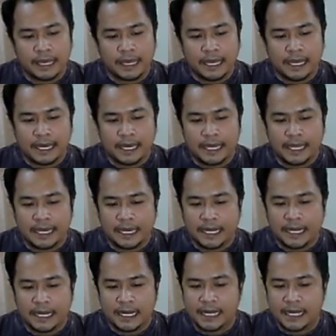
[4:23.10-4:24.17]

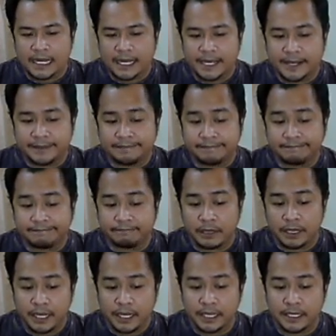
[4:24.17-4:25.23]
And
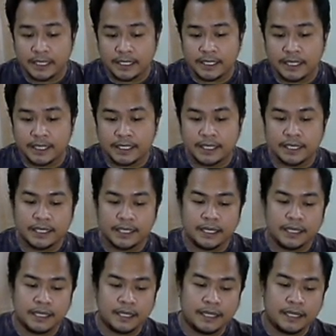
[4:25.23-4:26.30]
but
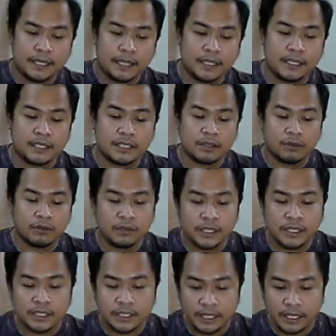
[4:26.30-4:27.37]
this is
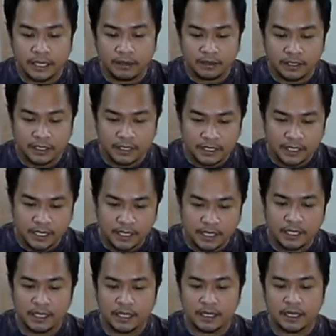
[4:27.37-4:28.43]
only generally
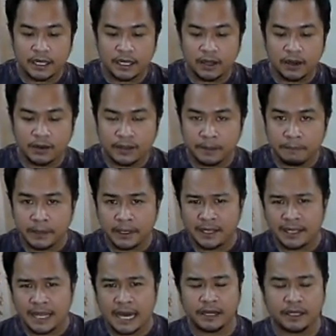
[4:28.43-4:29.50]
seen along the
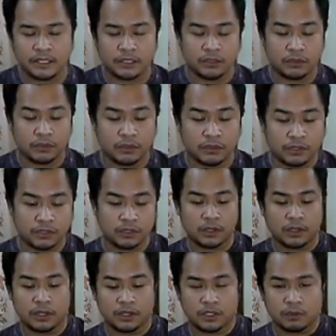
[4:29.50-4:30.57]
mid-latitudes.
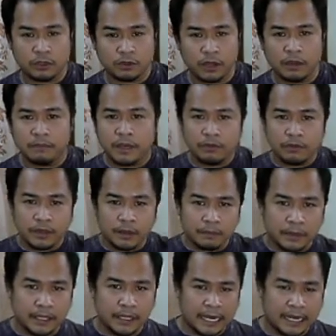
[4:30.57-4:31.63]
So what do I mean with the
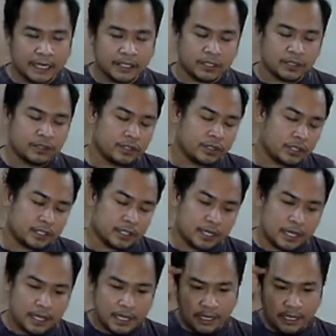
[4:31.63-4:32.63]
mid-latitudes?